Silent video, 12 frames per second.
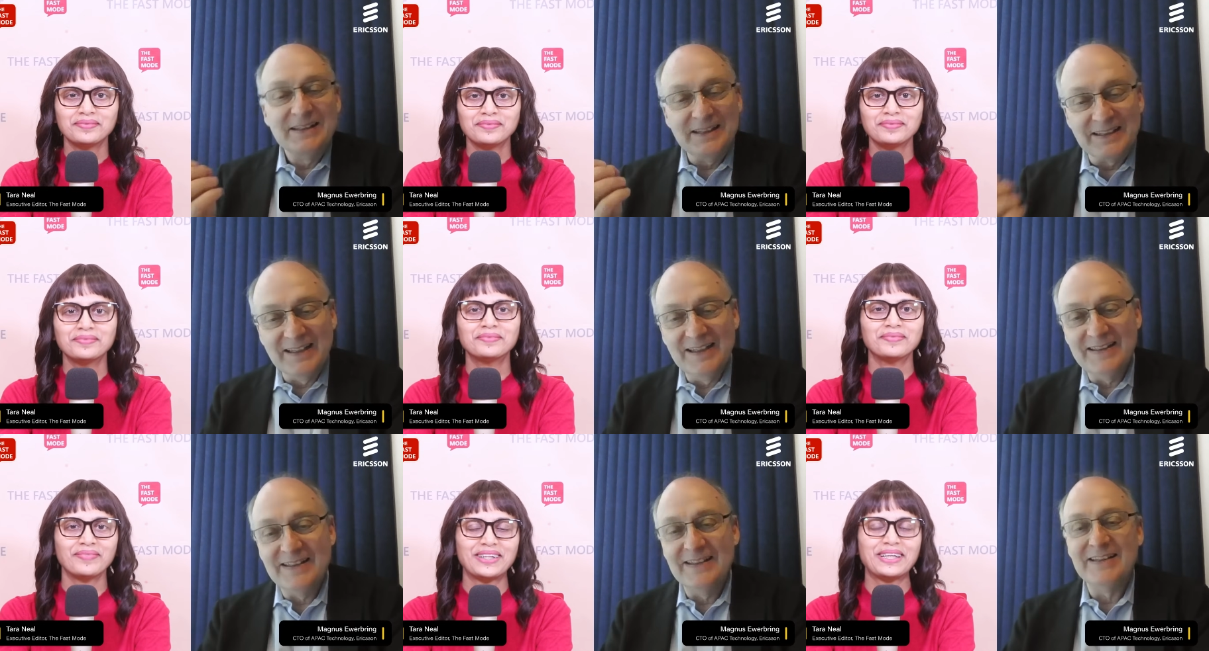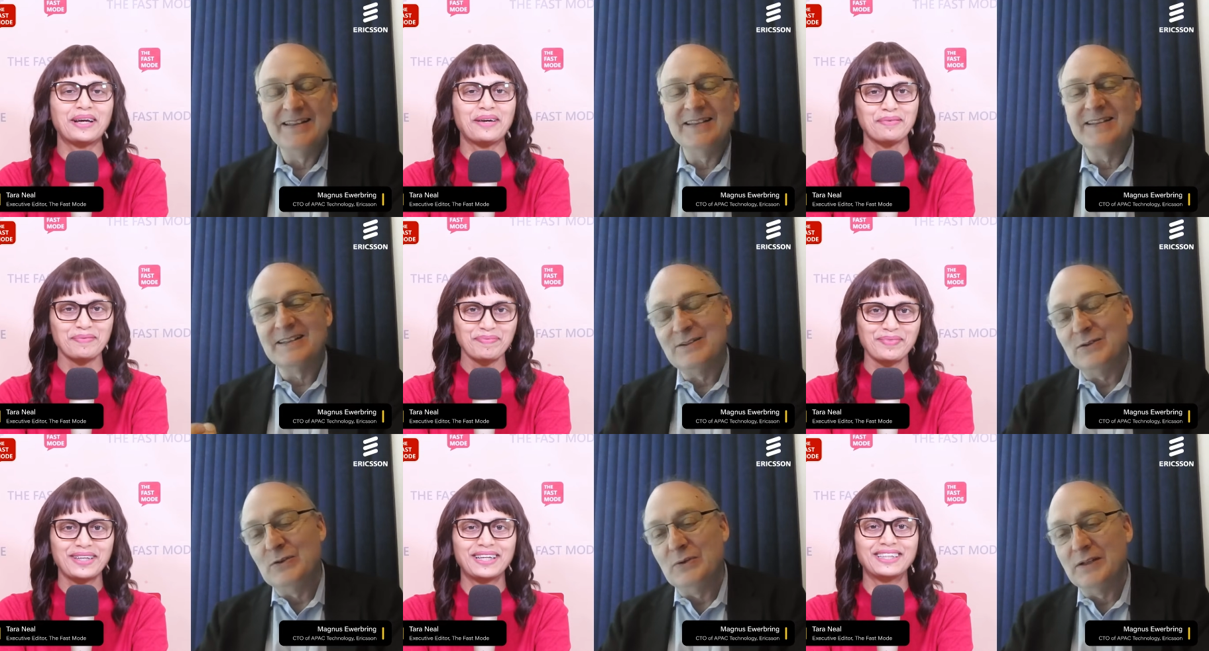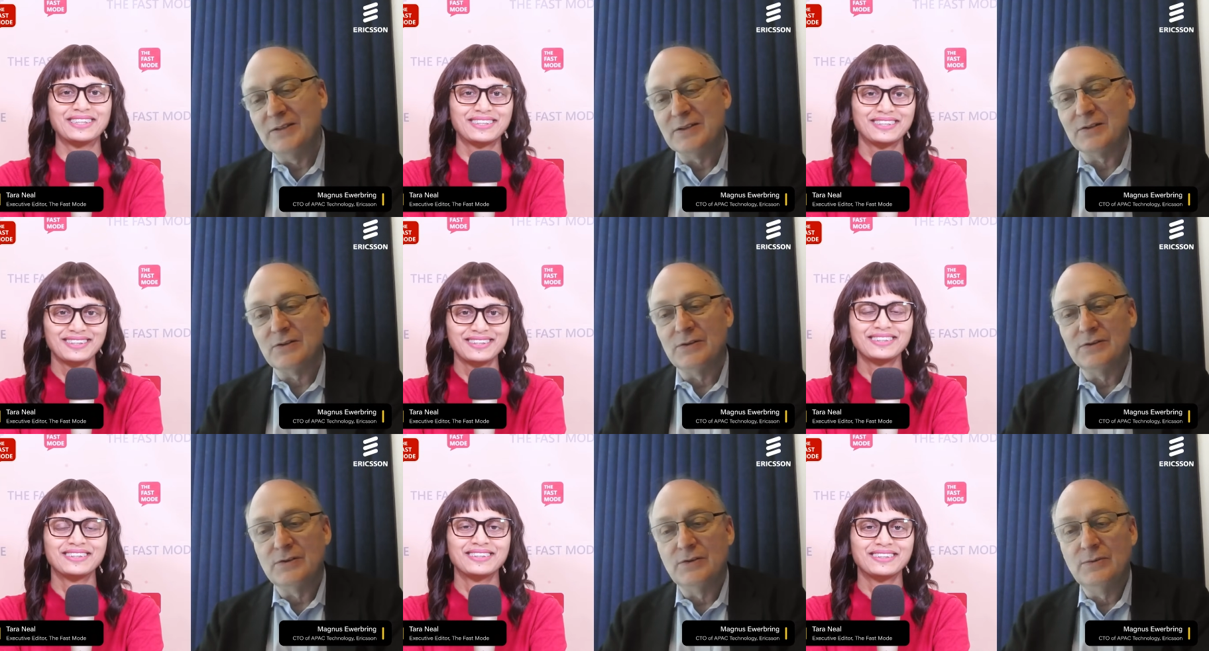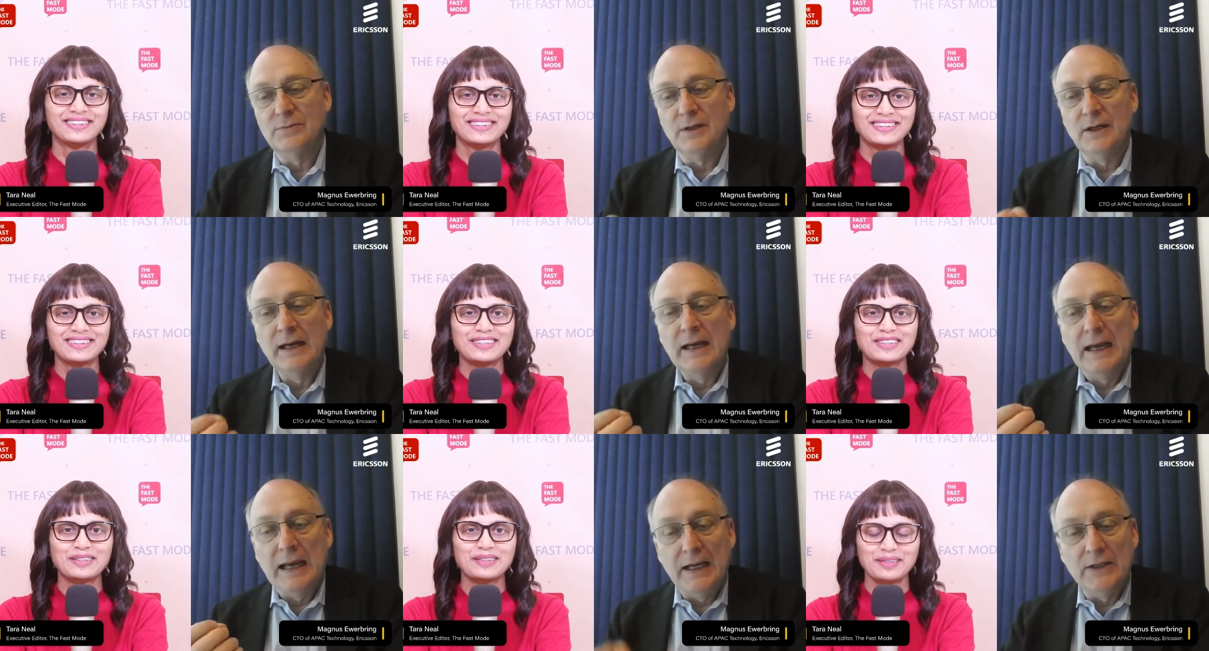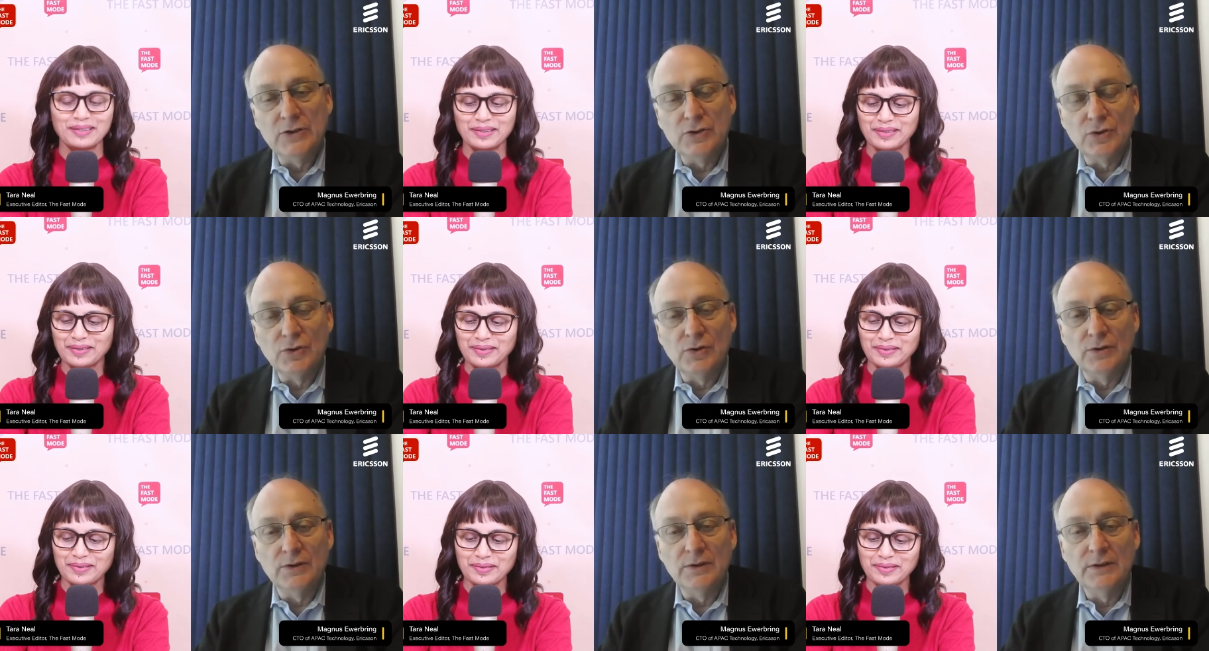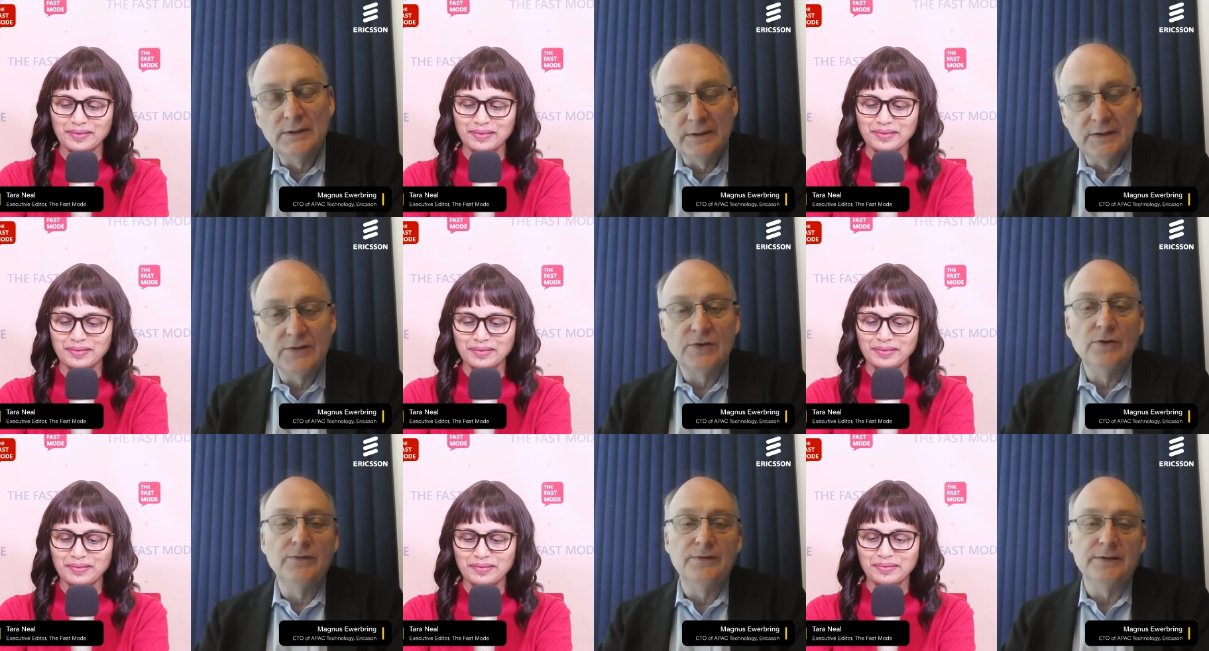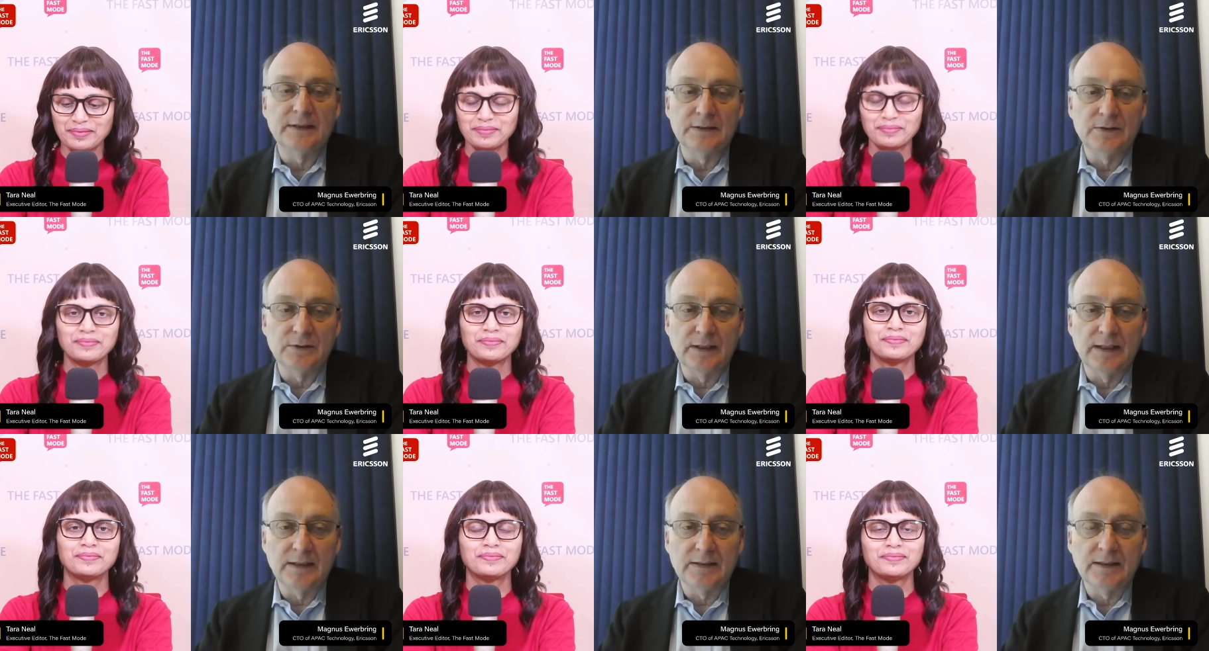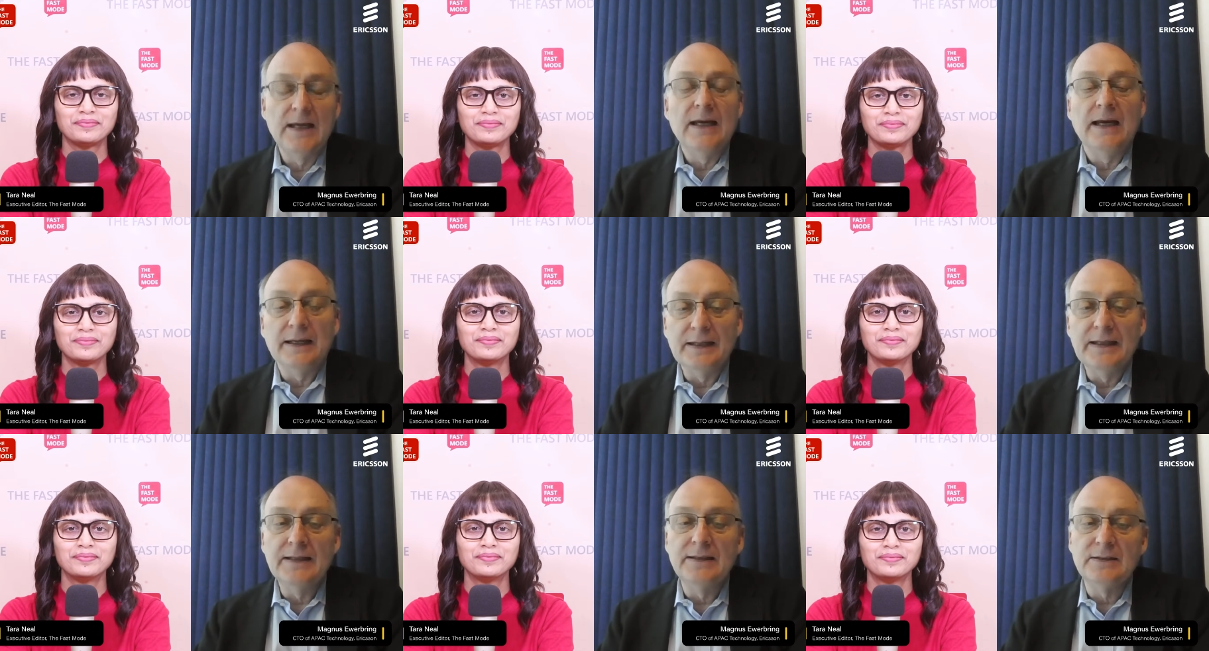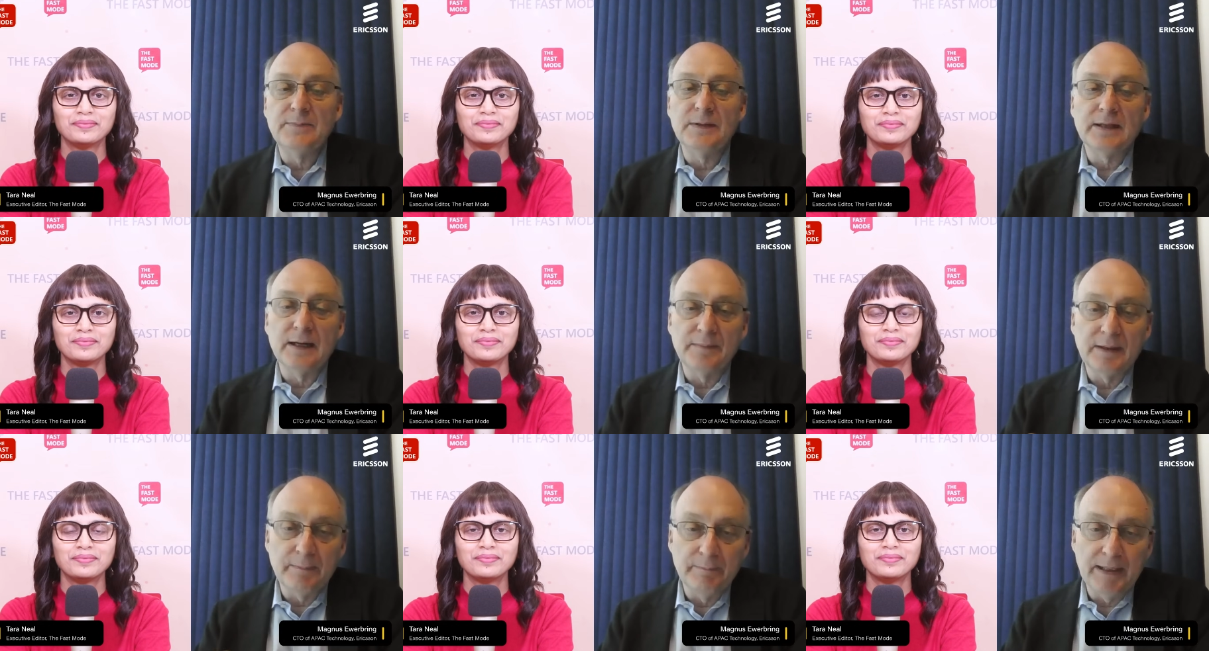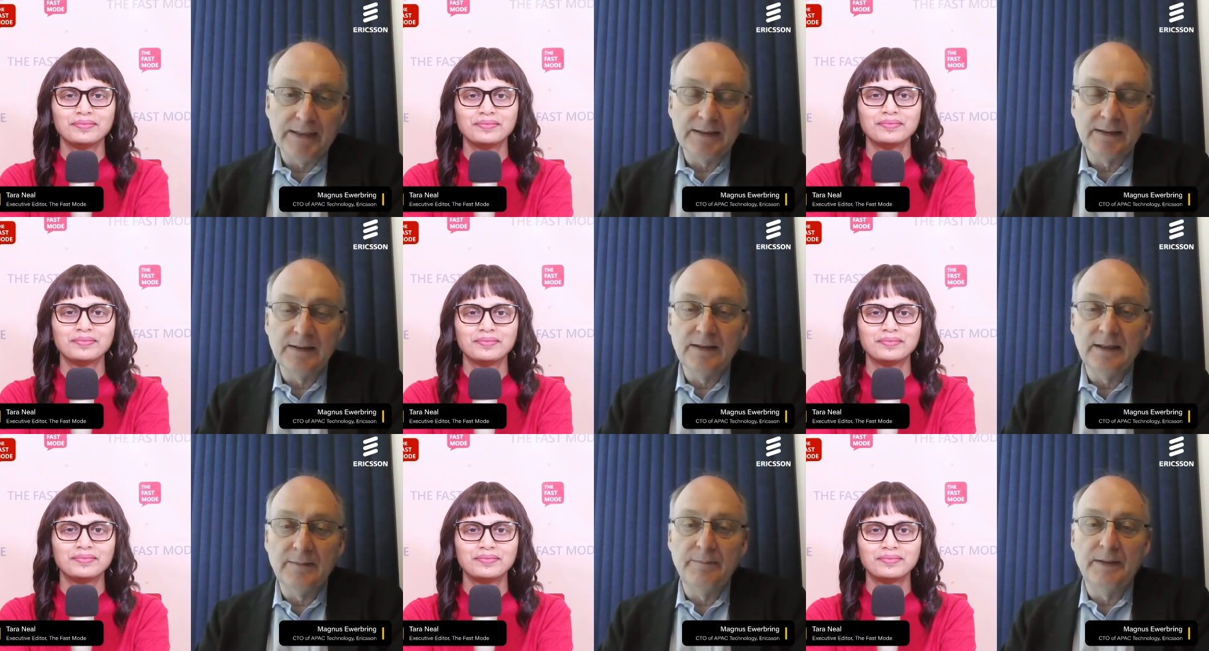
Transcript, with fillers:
Speaker 1: The key thing is that you, yes. as a consumer, enjoy the service that you get, and it is becoming better and